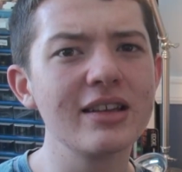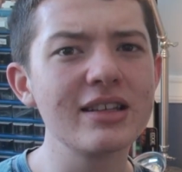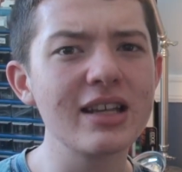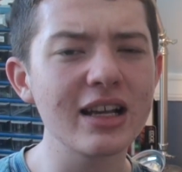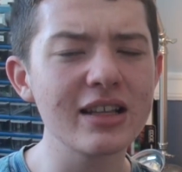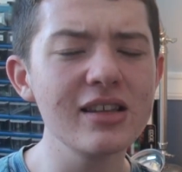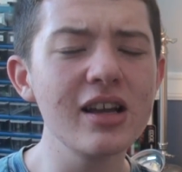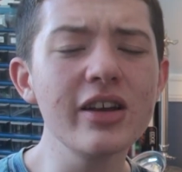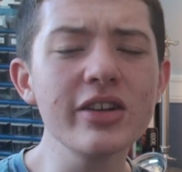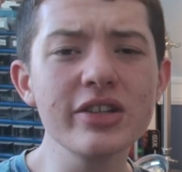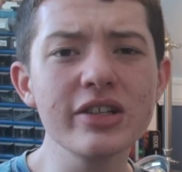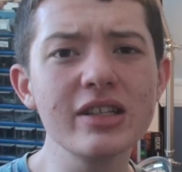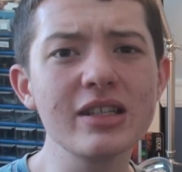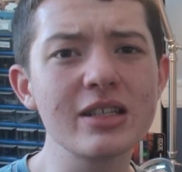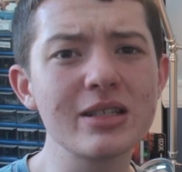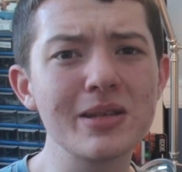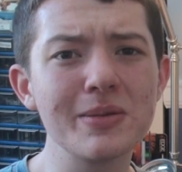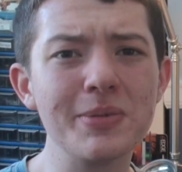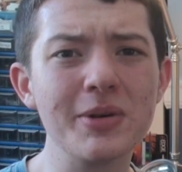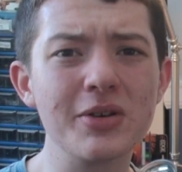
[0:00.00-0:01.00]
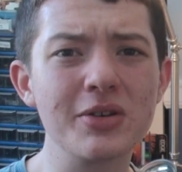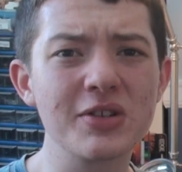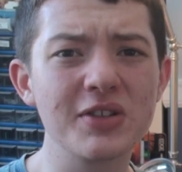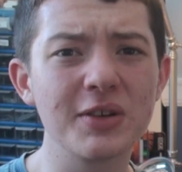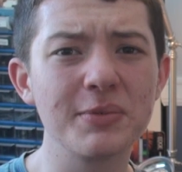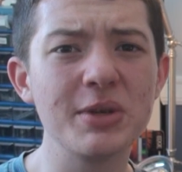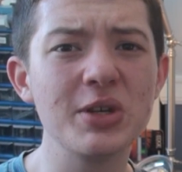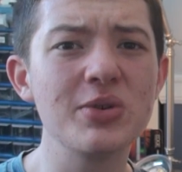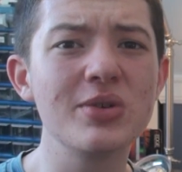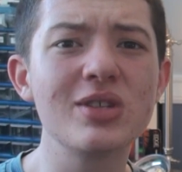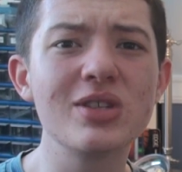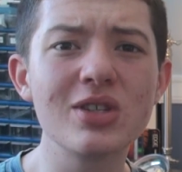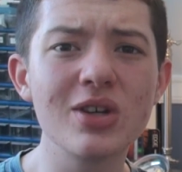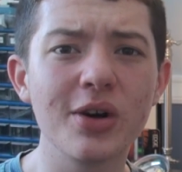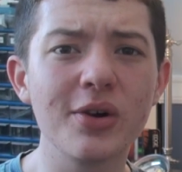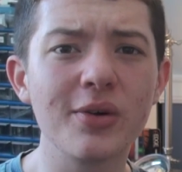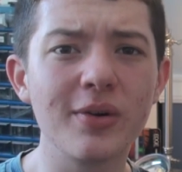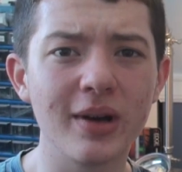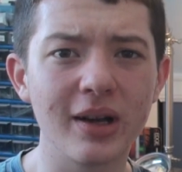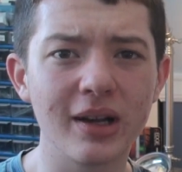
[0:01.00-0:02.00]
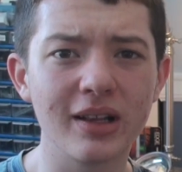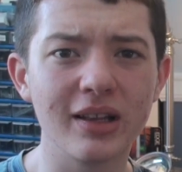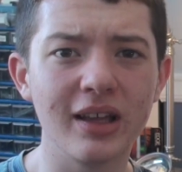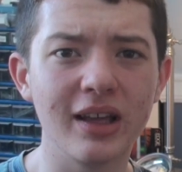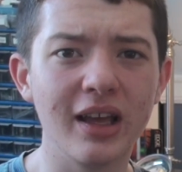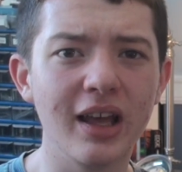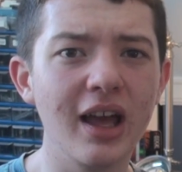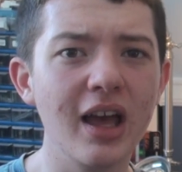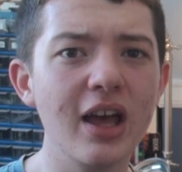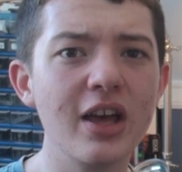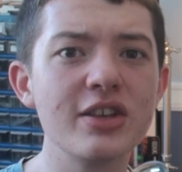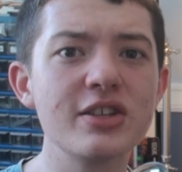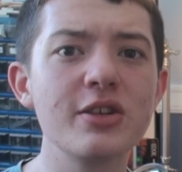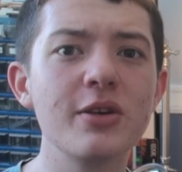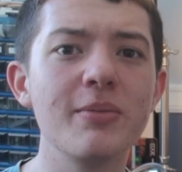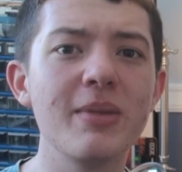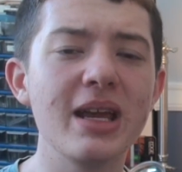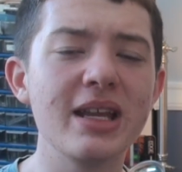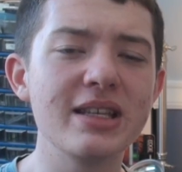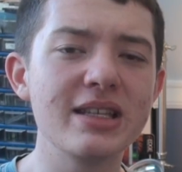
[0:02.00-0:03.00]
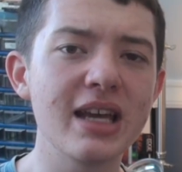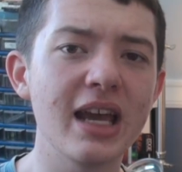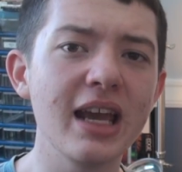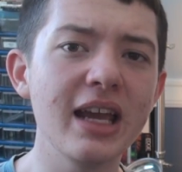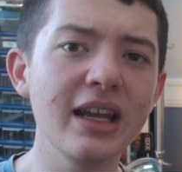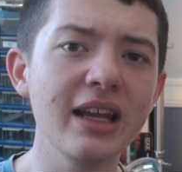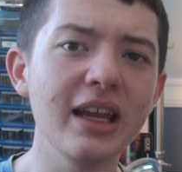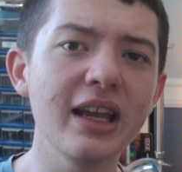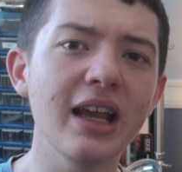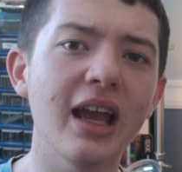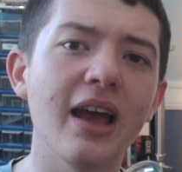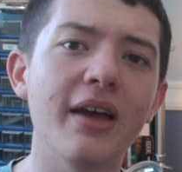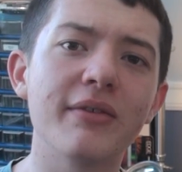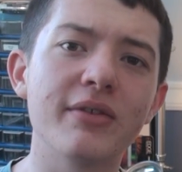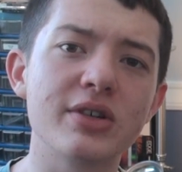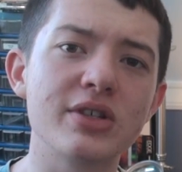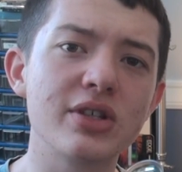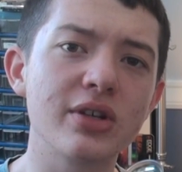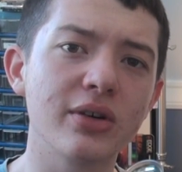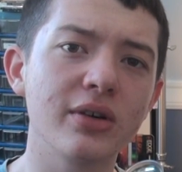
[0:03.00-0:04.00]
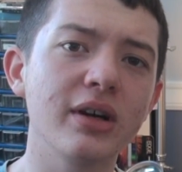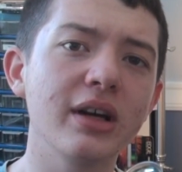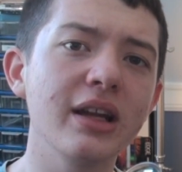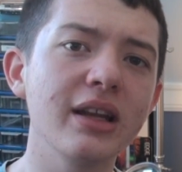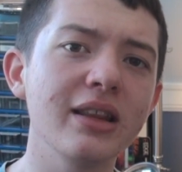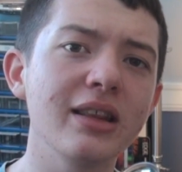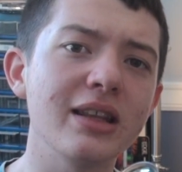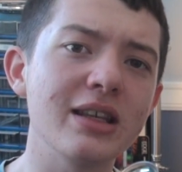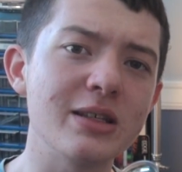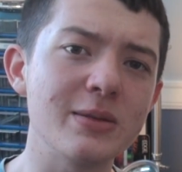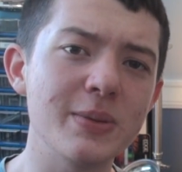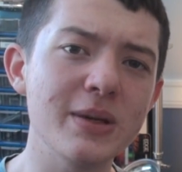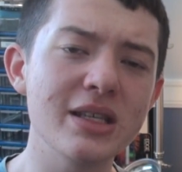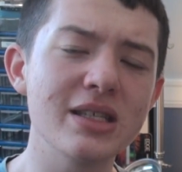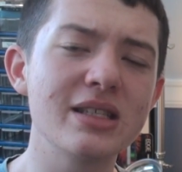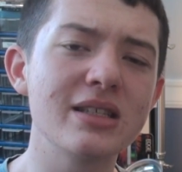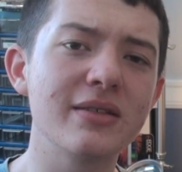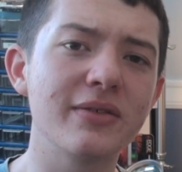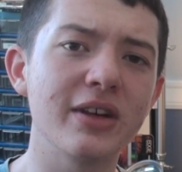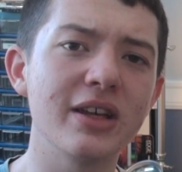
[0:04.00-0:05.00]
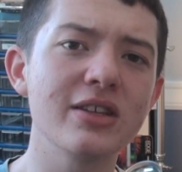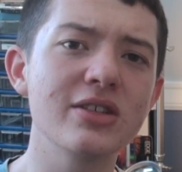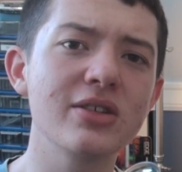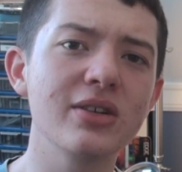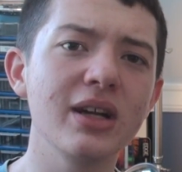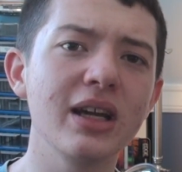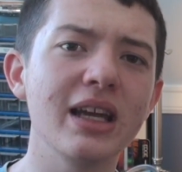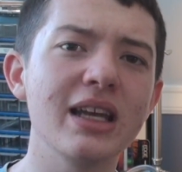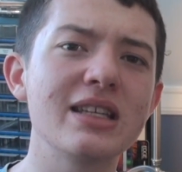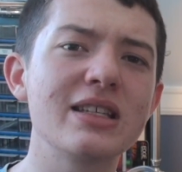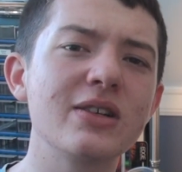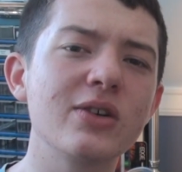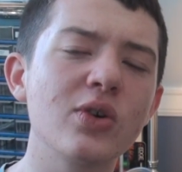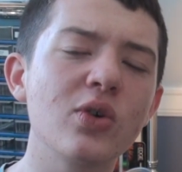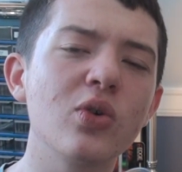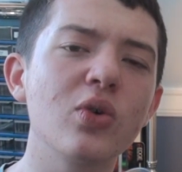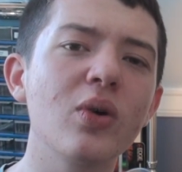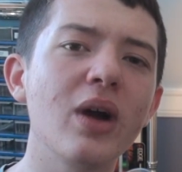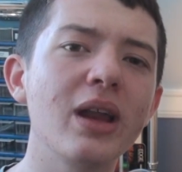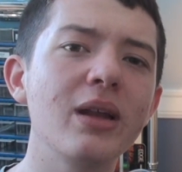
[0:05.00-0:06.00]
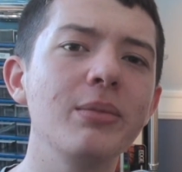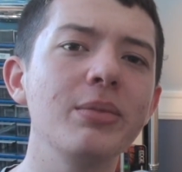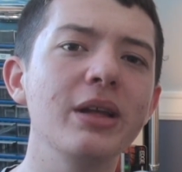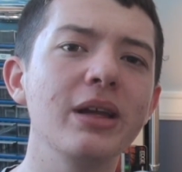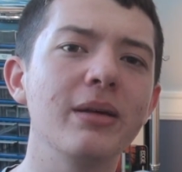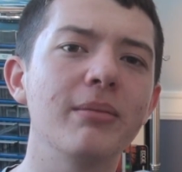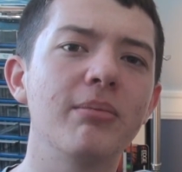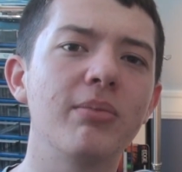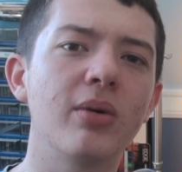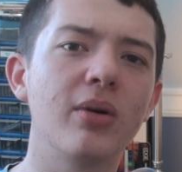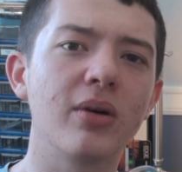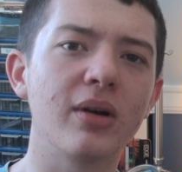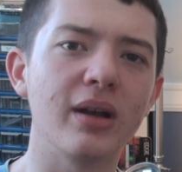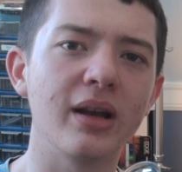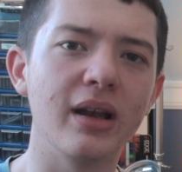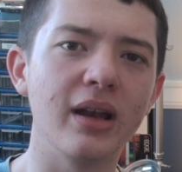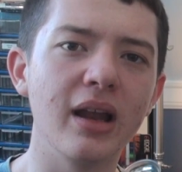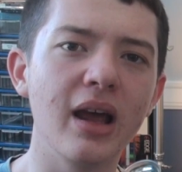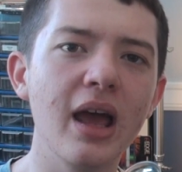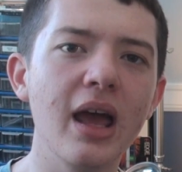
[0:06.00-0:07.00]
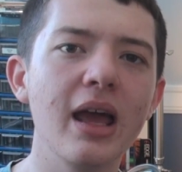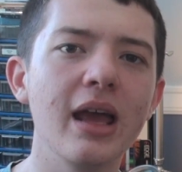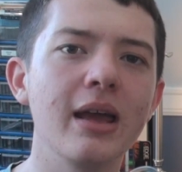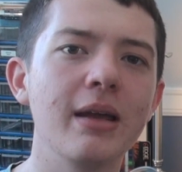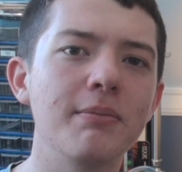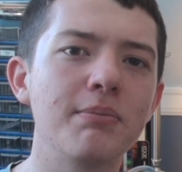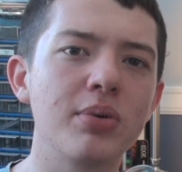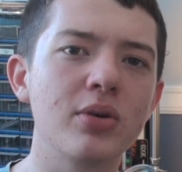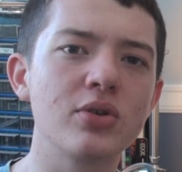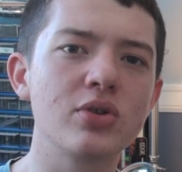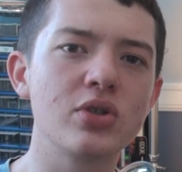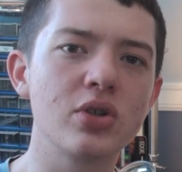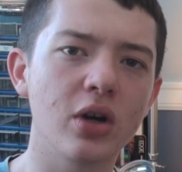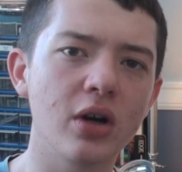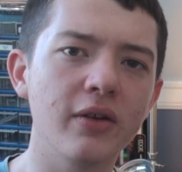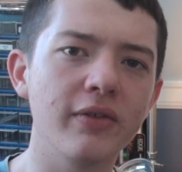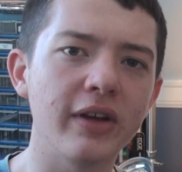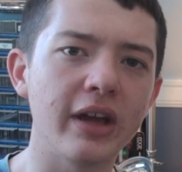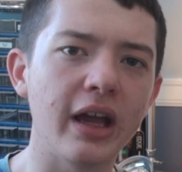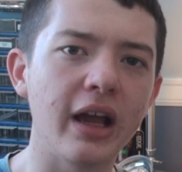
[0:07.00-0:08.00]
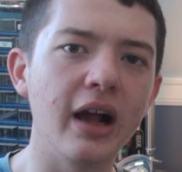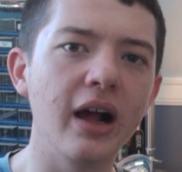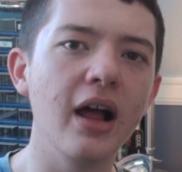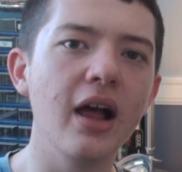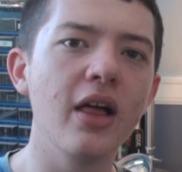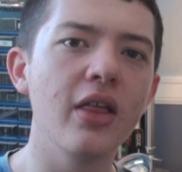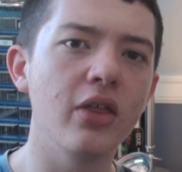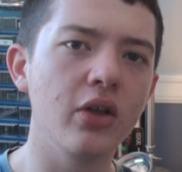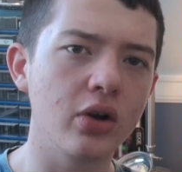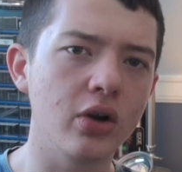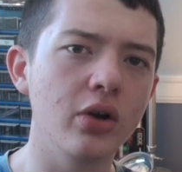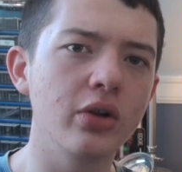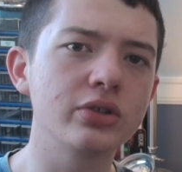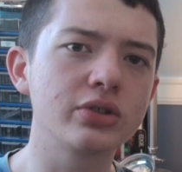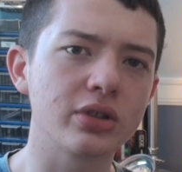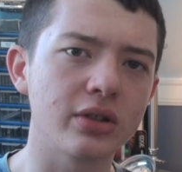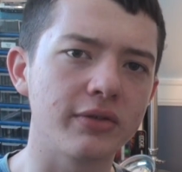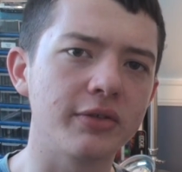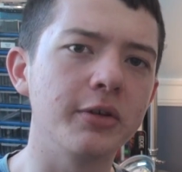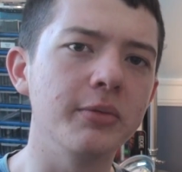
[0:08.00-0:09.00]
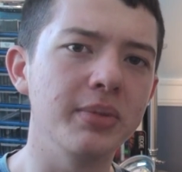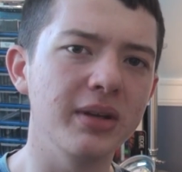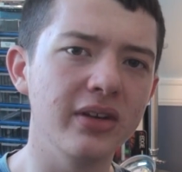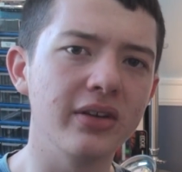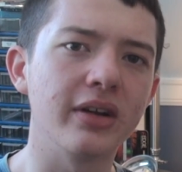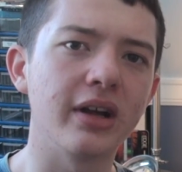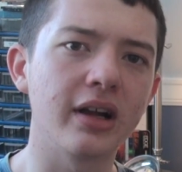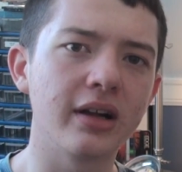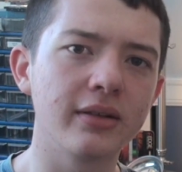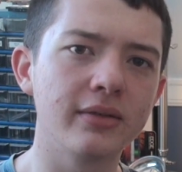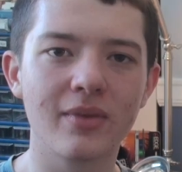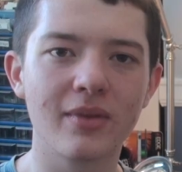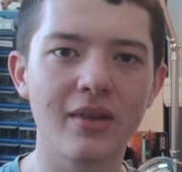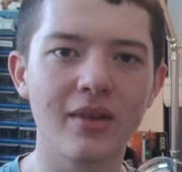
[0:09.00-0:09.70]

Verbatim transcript: Technology disappears from you so quickly, so maintaining and restoring these pieces of history is incredibly important in preserving the culture of computing.